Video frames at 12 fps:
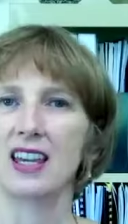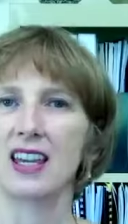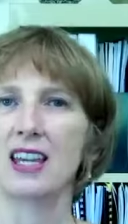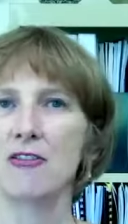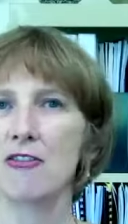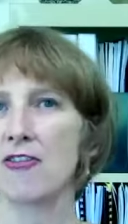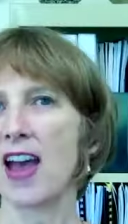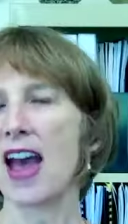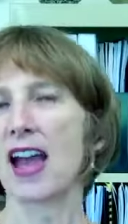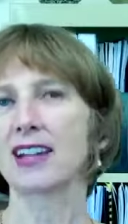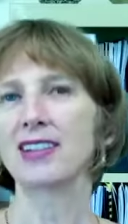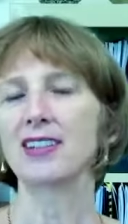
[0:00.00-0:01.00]
In
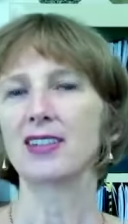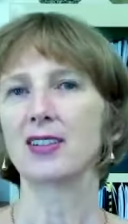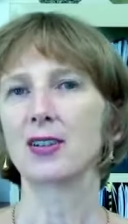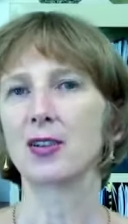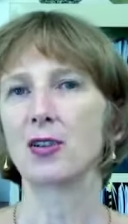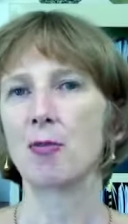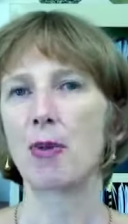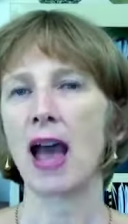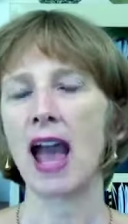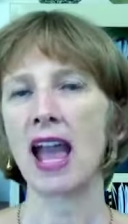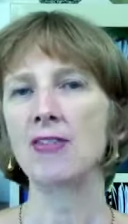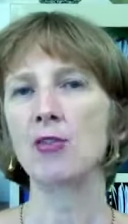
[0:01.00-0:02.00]
fact,
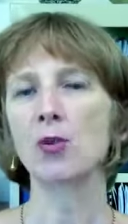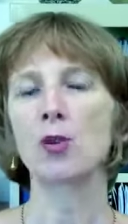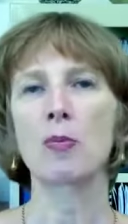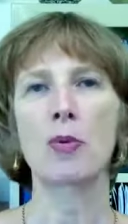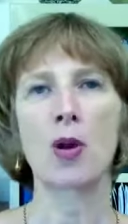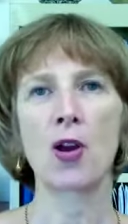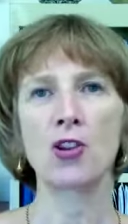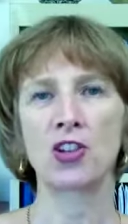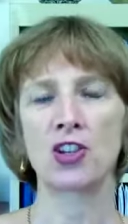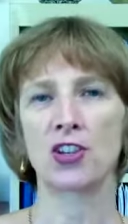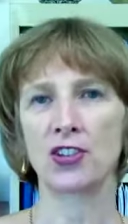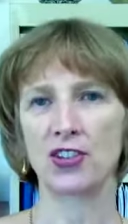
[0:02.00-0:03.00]
behavioural
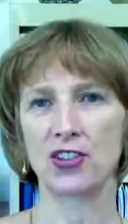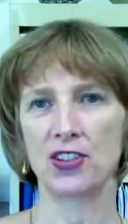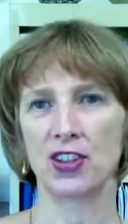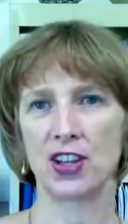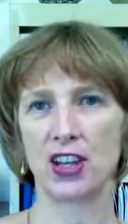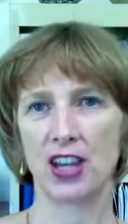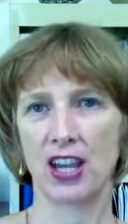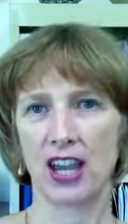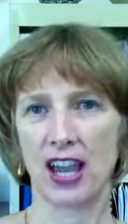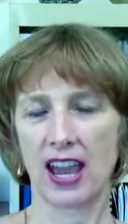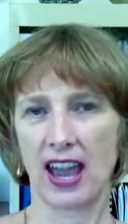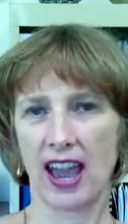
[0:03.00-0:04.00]
approaches
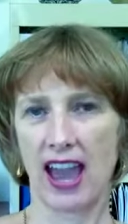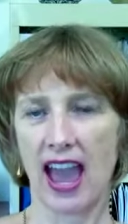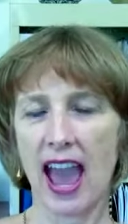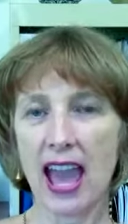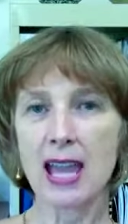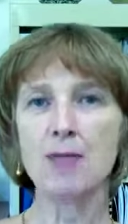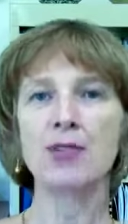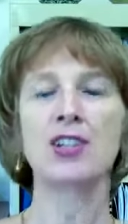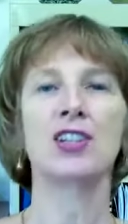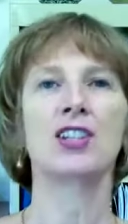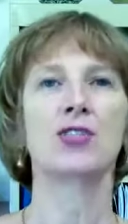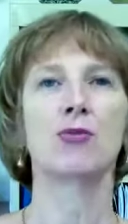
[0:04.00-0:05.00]
aim to
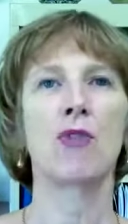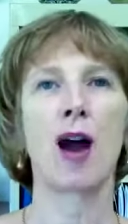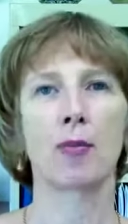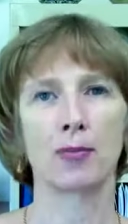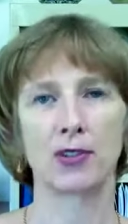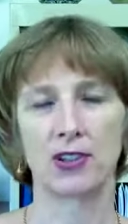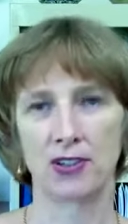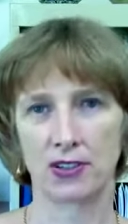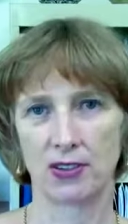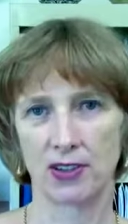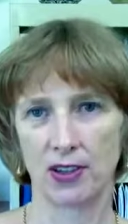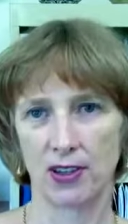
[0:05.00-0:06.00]
disrupt
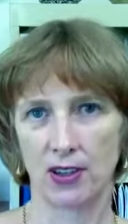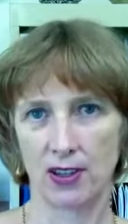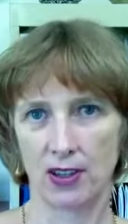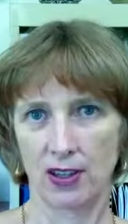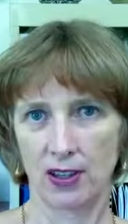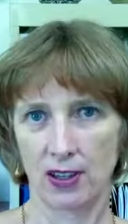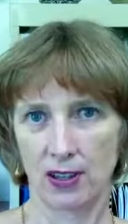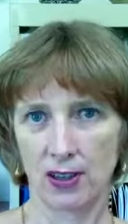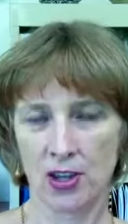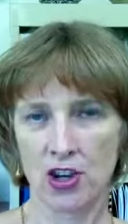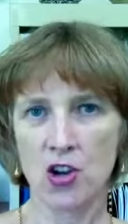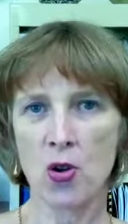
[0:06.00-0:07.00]
the
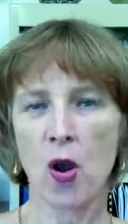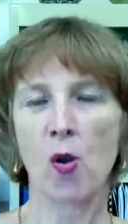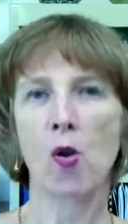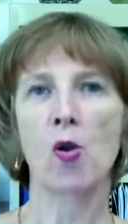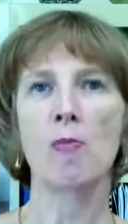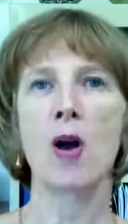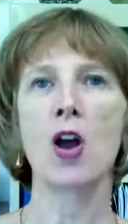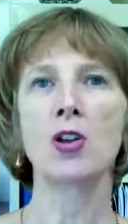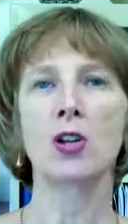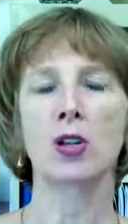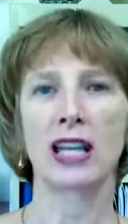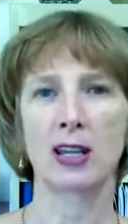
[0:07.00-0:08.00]

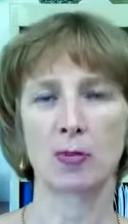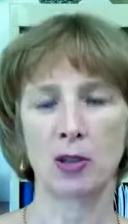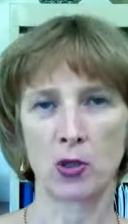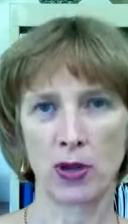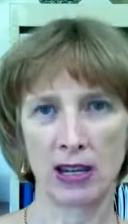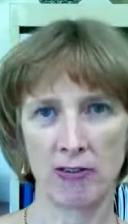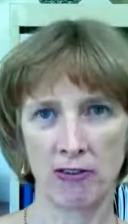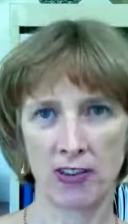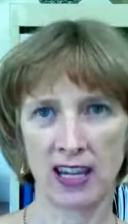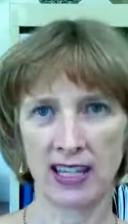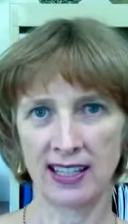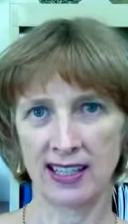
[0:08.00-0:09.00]
neurohormonal link between
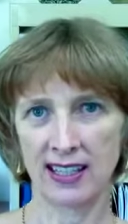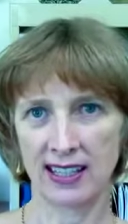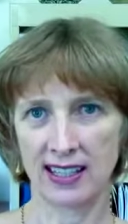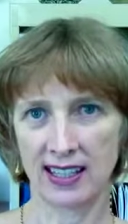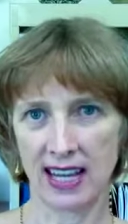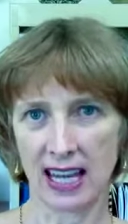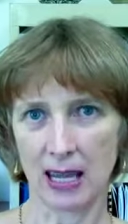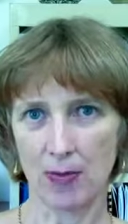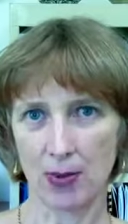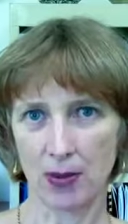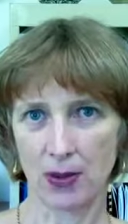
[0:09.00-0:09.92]
feeds and sleep